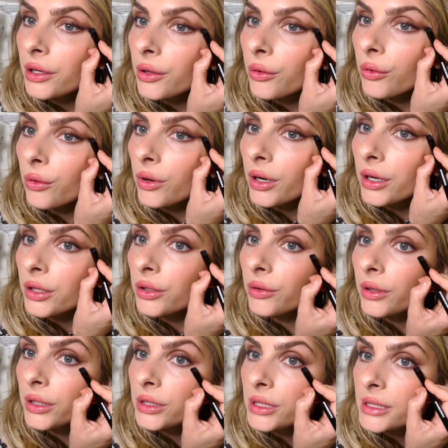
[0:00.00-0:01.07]
or you
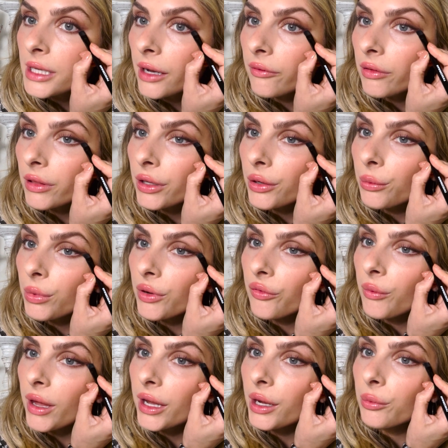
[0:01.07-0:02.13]
can just have a little bit of
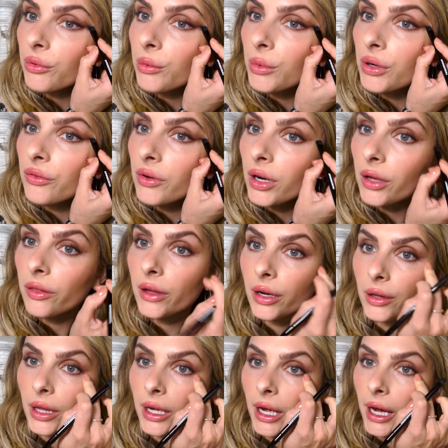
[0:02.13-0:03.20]
makeup remover on there
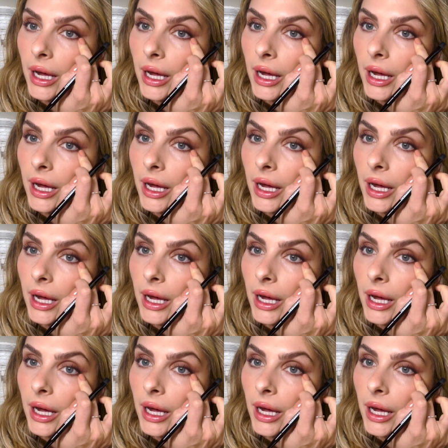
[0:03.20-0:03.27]
like